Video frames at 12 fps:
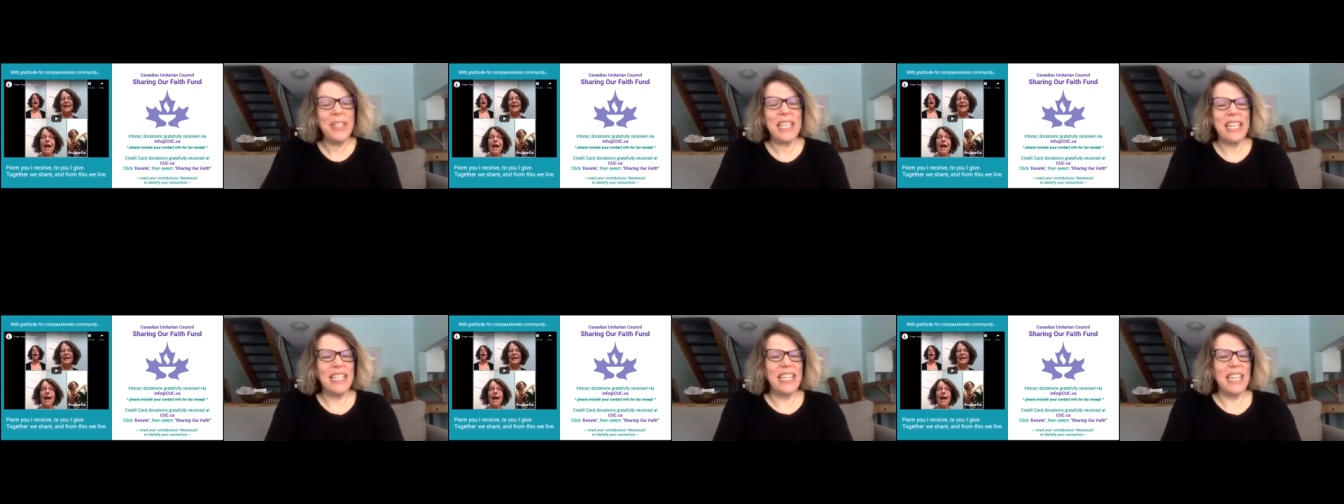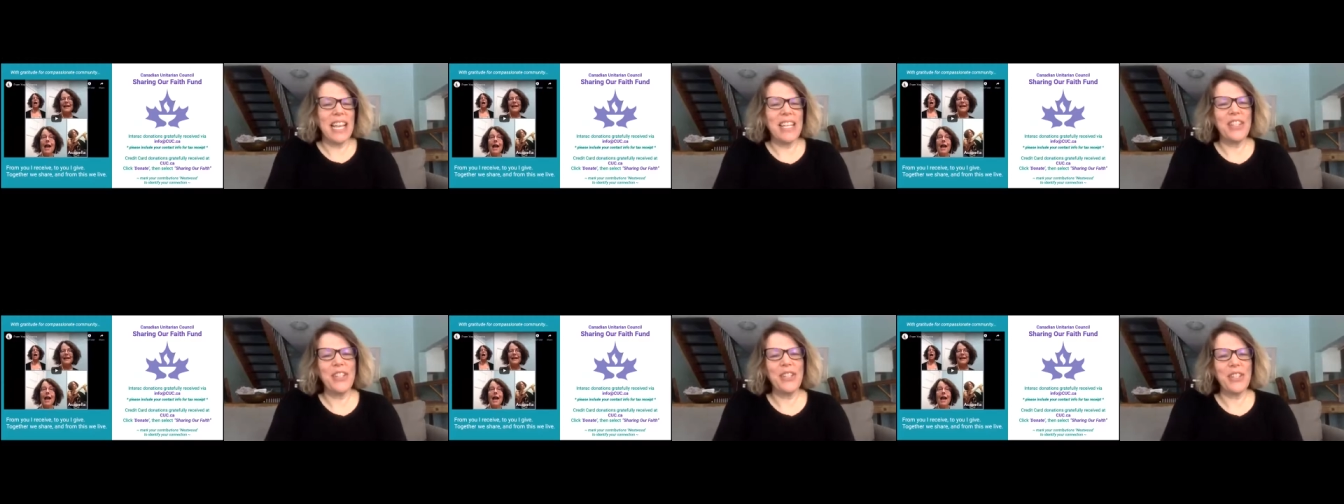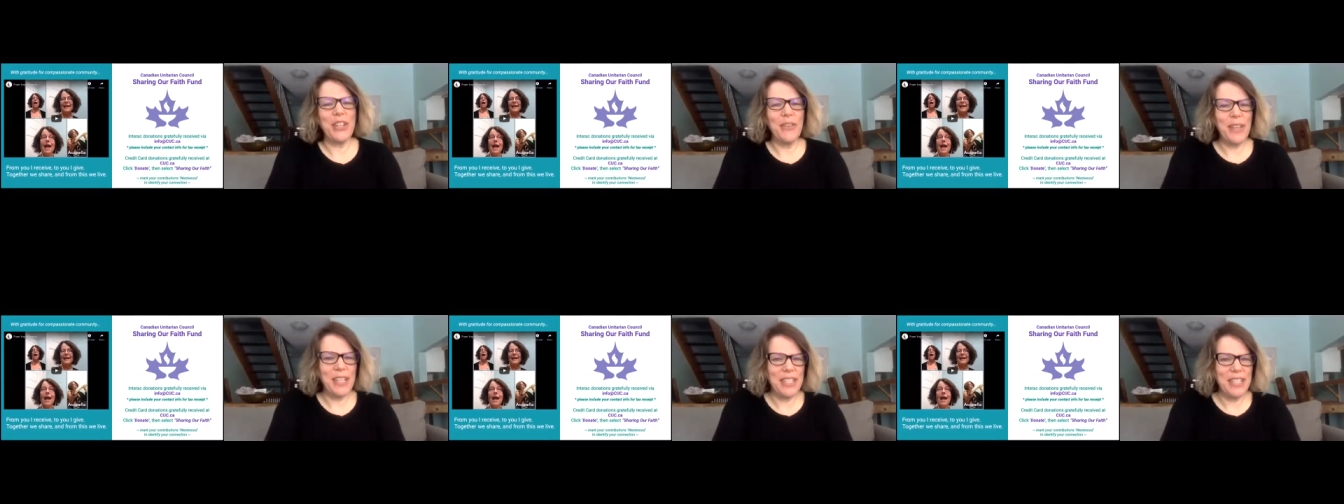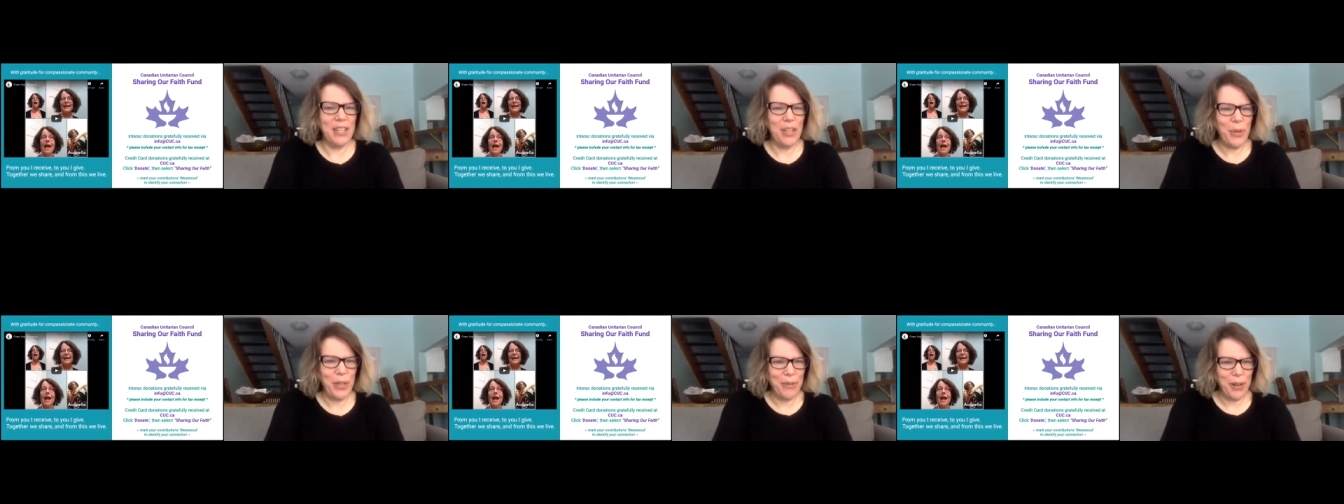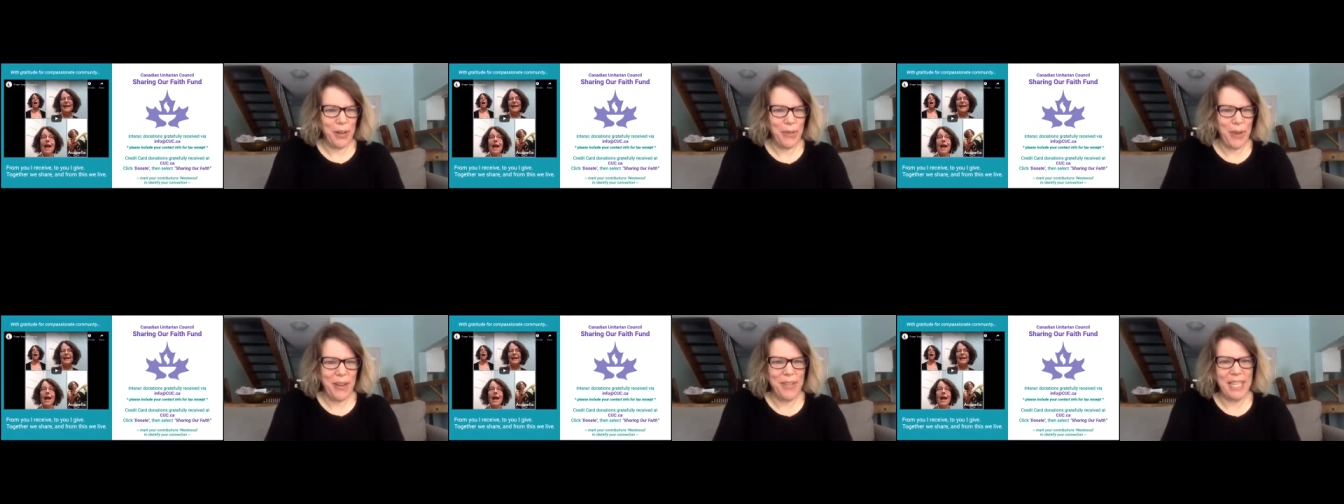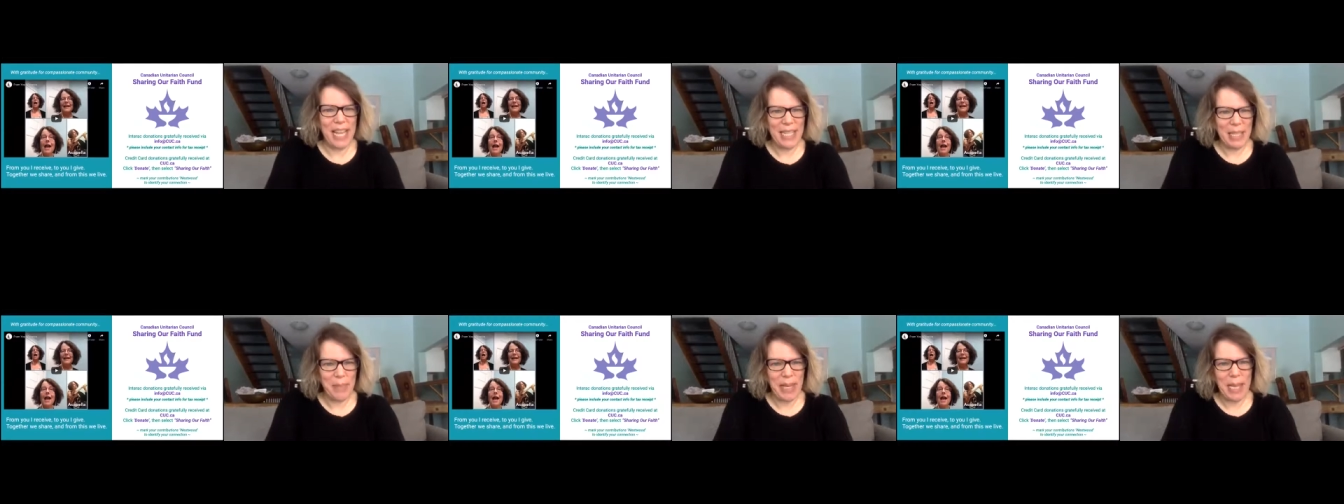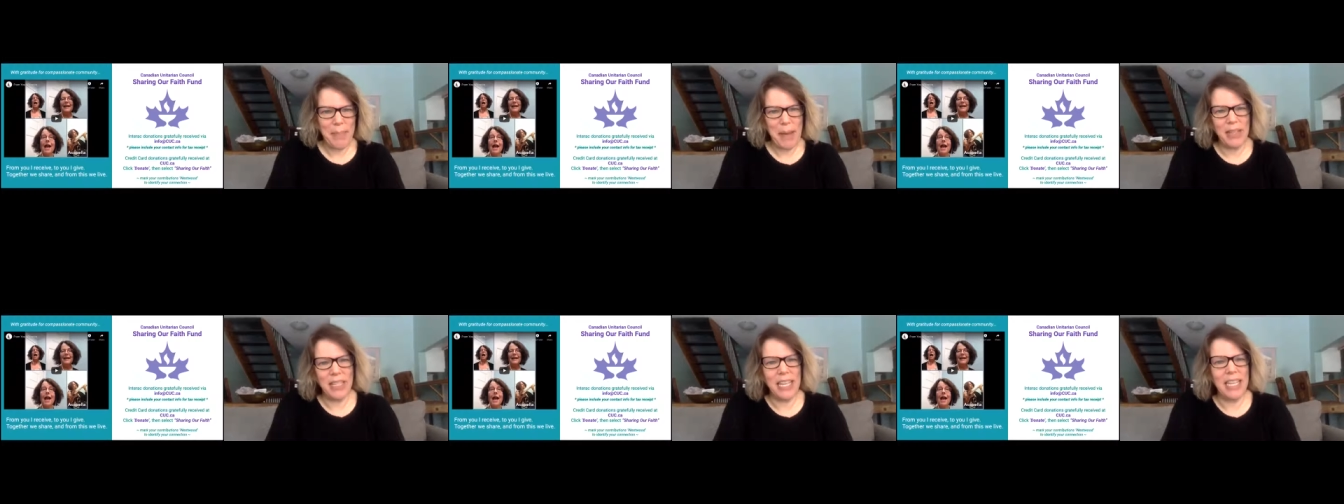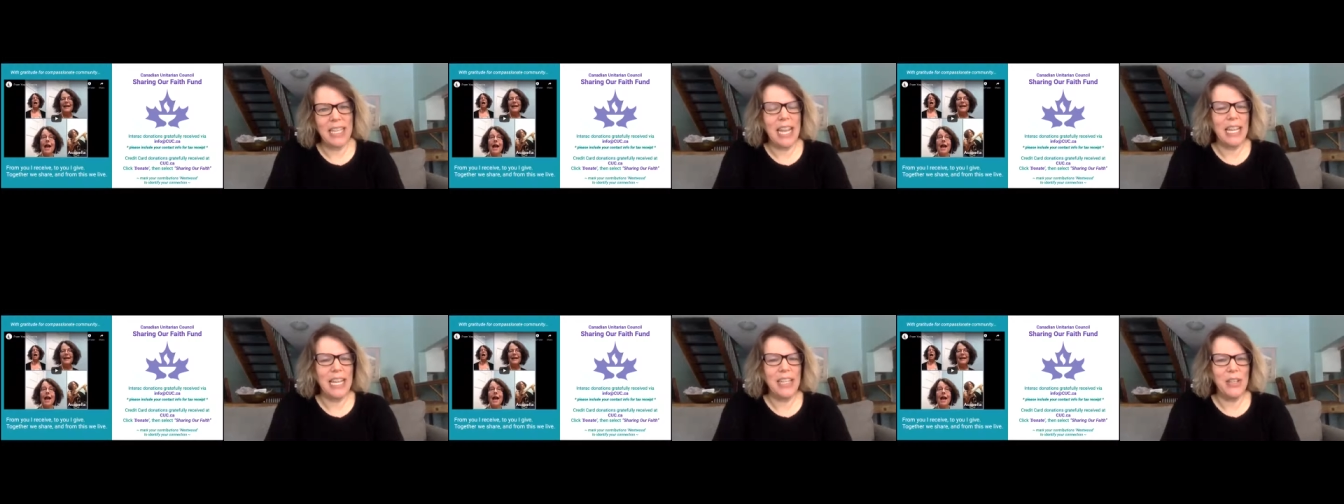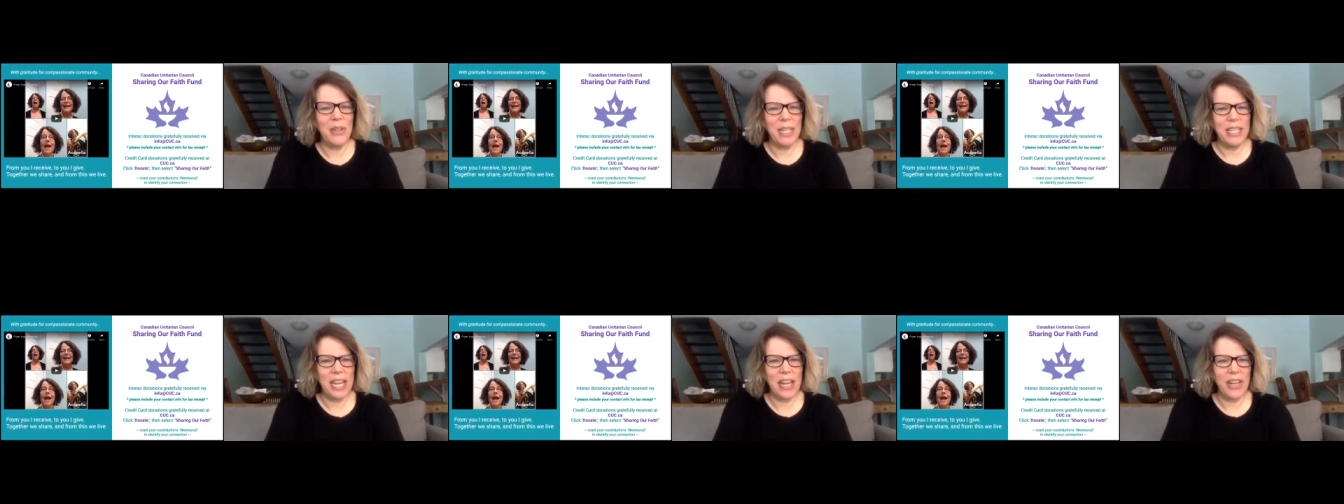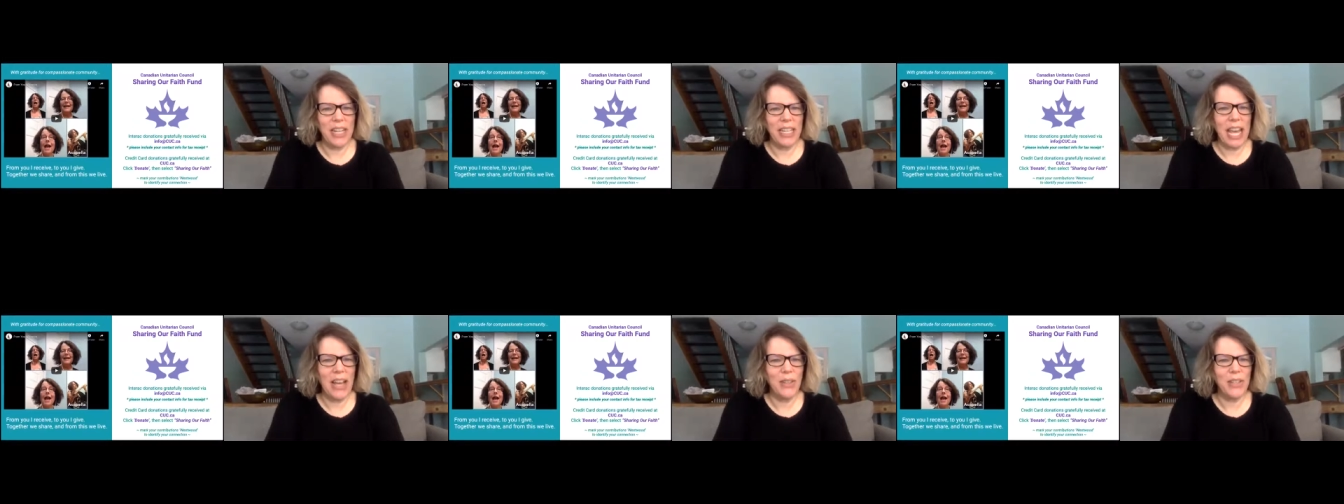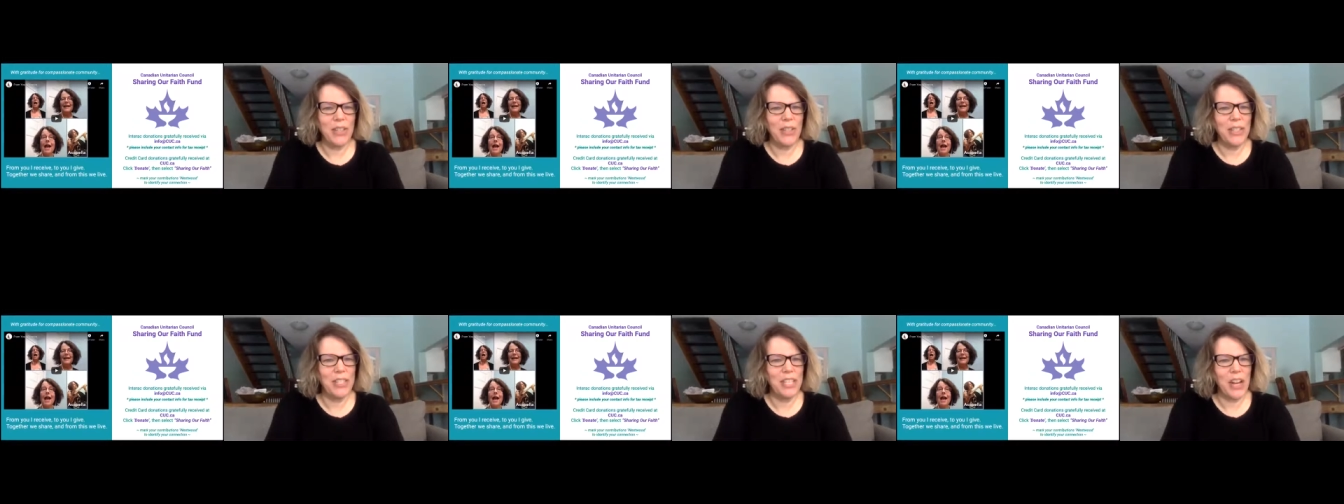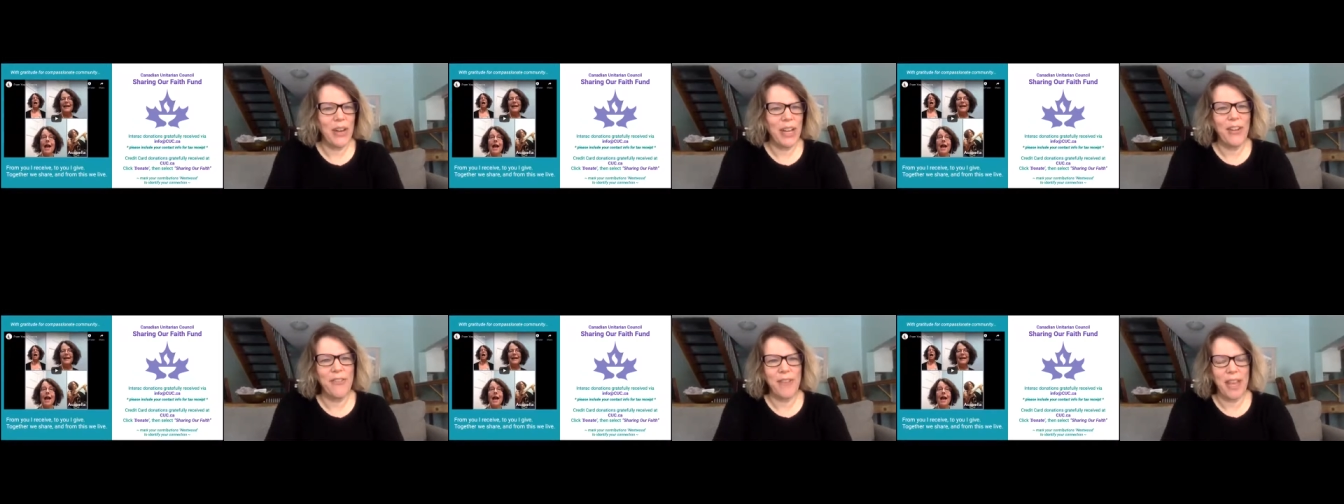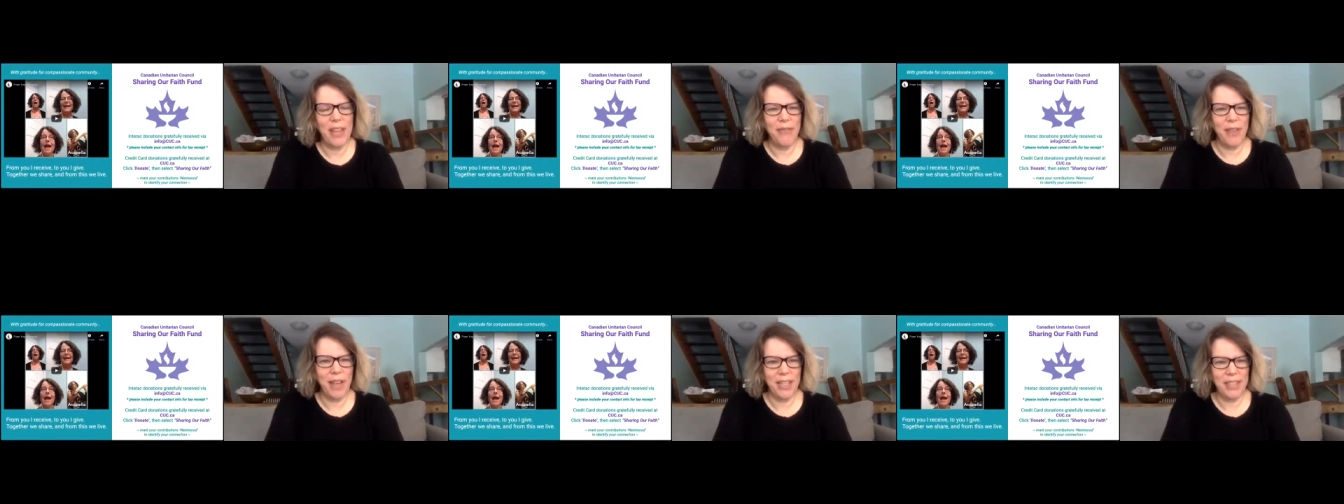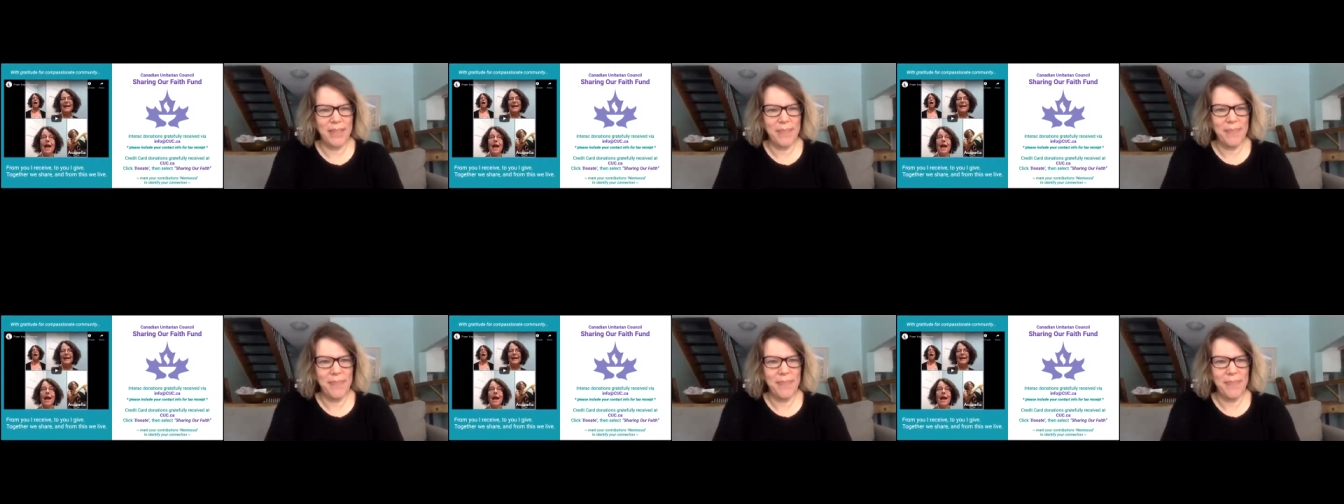attended the National Service, you would have heard Reverend Ann speak about the Canadian Unitarian Council Sharing Our Faith Fund.